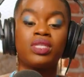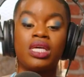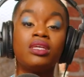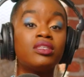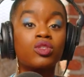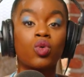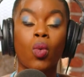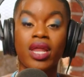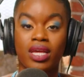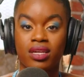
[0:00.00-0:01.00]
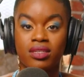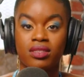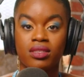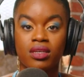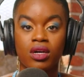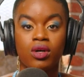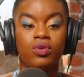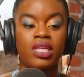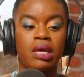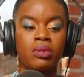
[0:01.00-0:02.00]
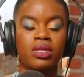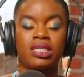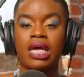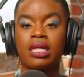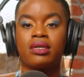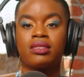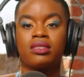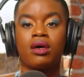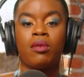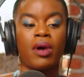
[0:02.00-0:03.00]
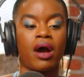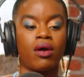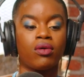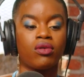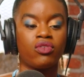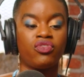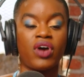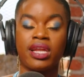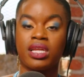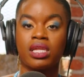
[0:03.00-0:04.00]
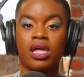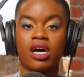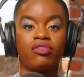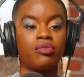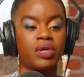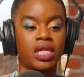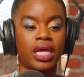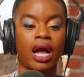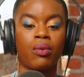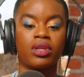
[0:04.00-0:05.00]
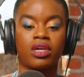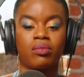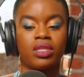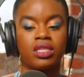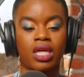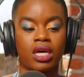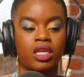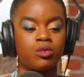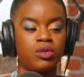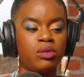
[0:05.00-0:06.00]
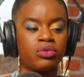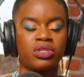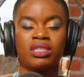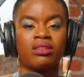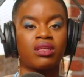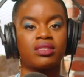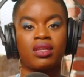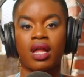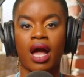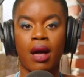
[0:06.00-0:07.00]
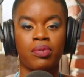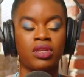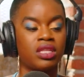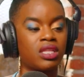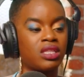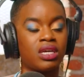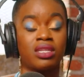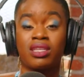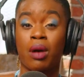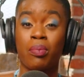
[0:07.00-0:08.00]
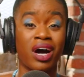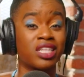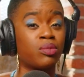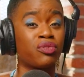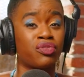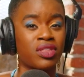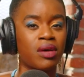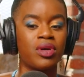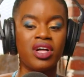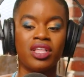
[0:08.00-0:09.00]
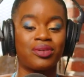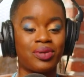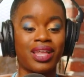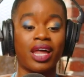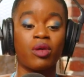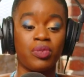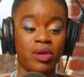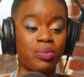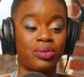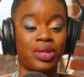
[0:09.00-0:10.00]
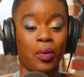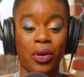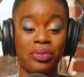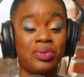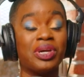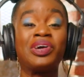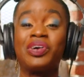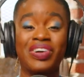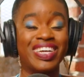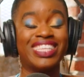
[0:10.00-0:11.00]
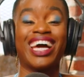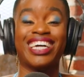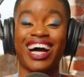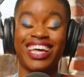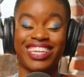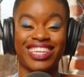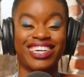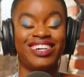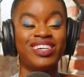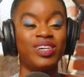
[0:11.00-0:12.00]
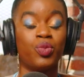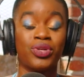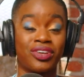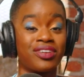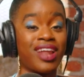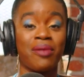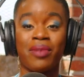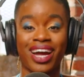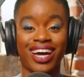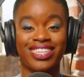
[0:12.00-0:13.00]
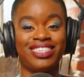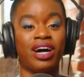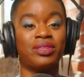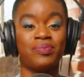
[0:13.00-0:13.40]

in his 20s, who's able to tell us about finding love and being like, I want to commit to that, because people think that that's not happening. They think it's not possible for them. There were a lot of people that want to be her in that gondola with their not my auntie on the